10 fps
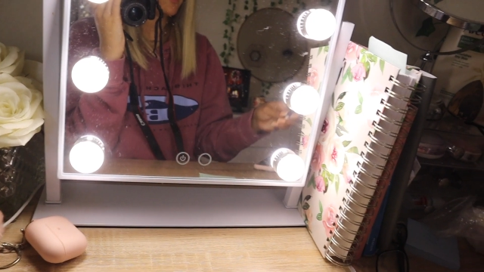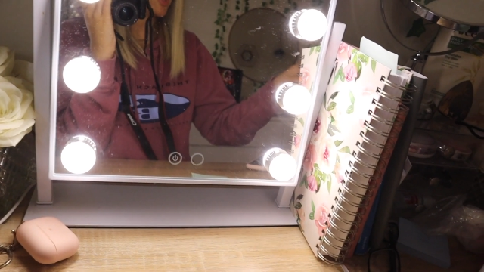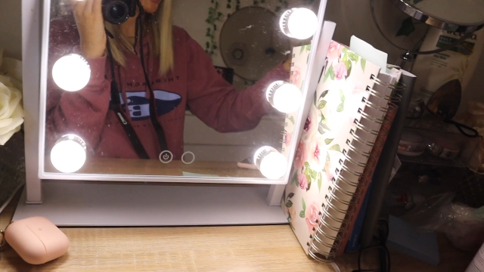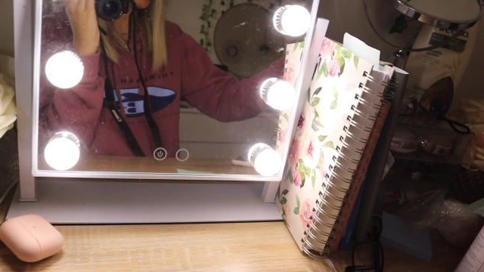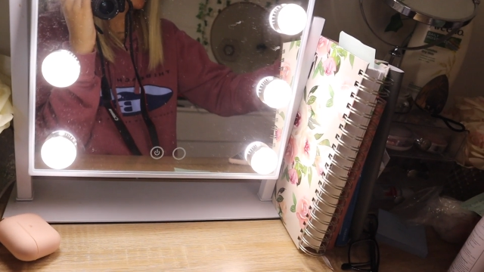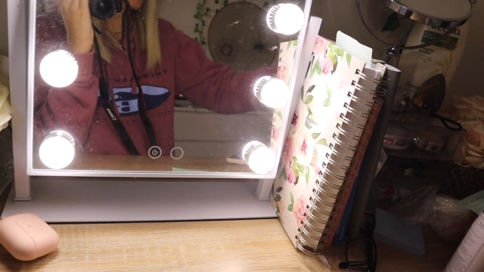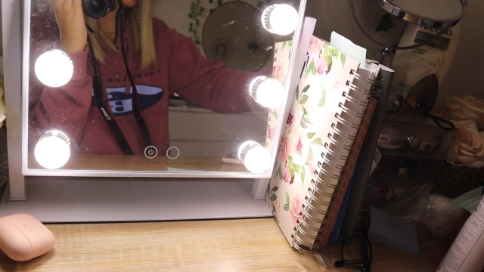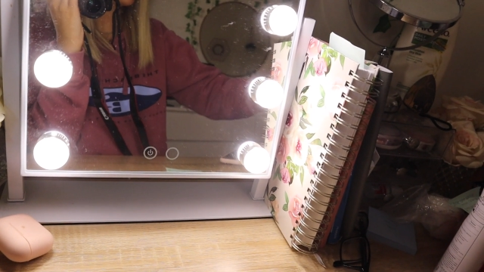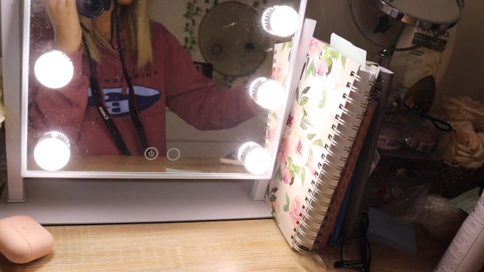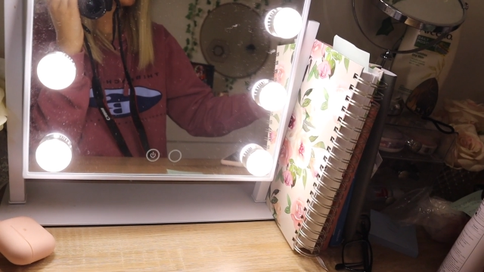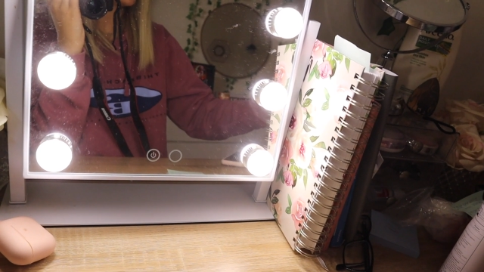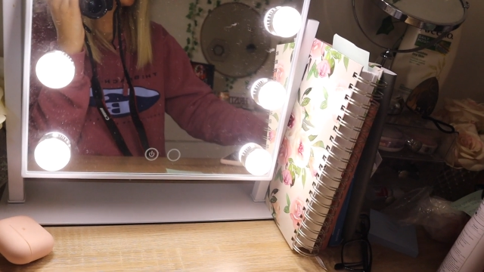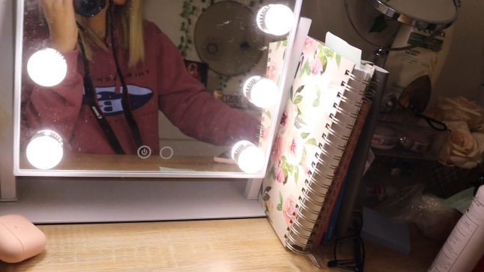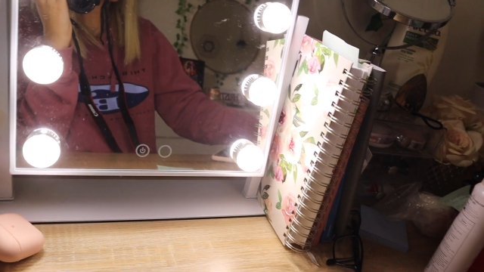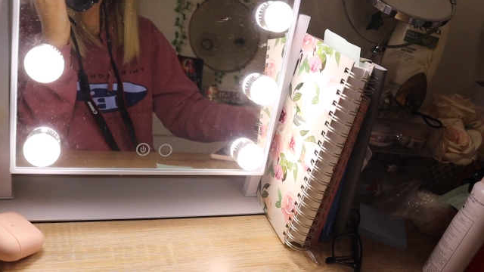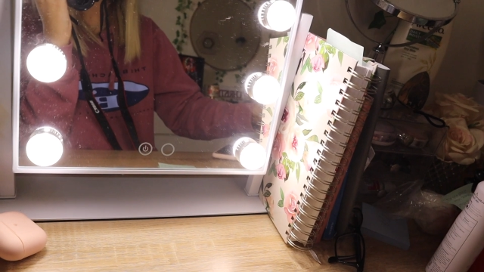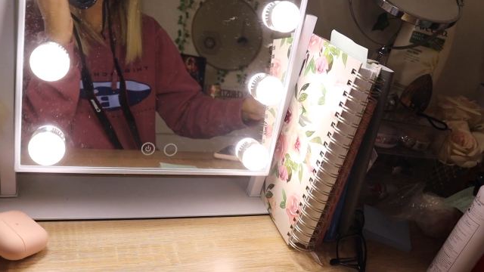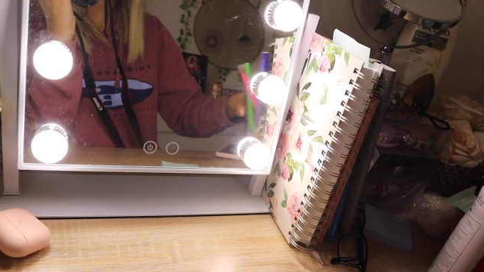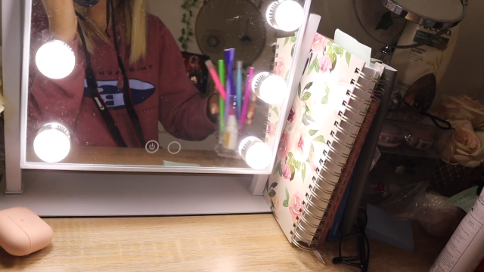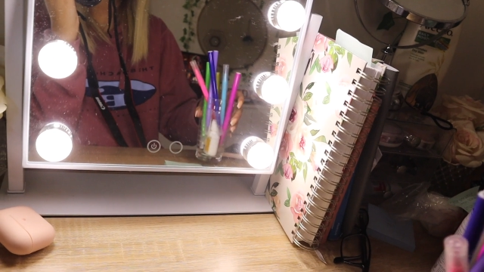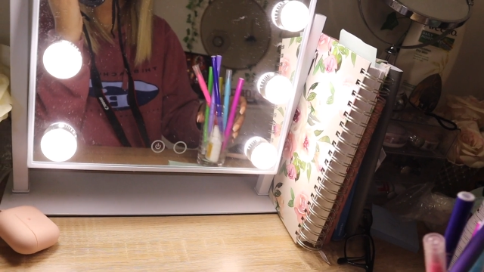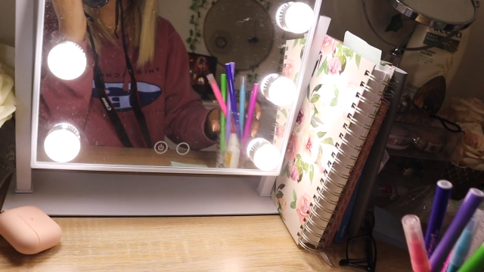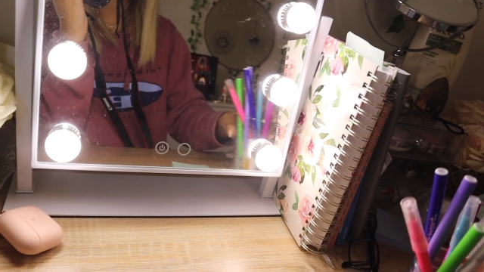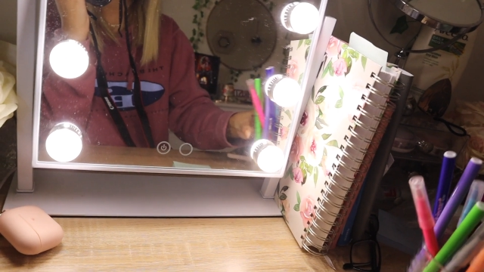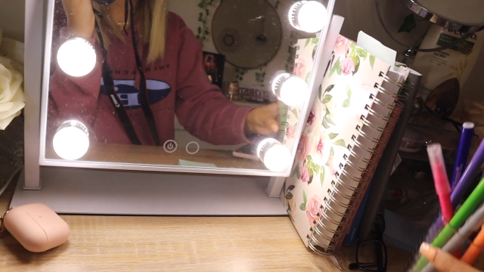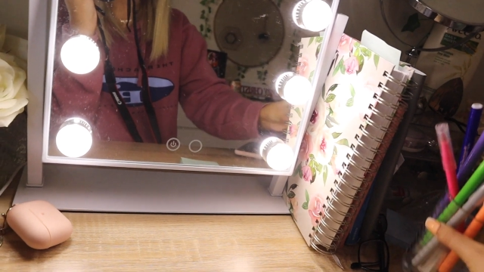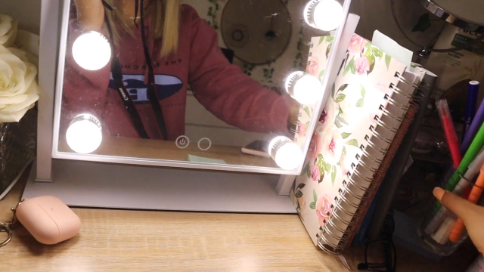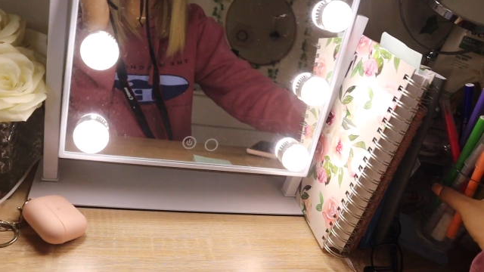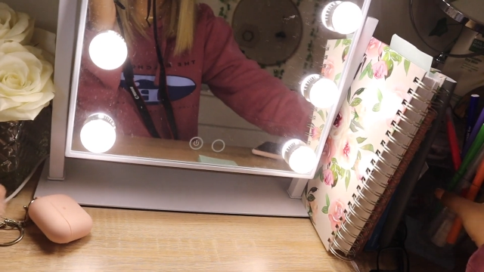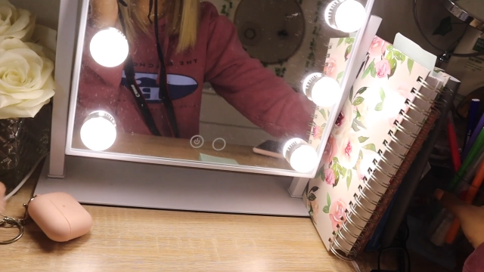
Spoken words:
No face is visible, so there are no lips to read.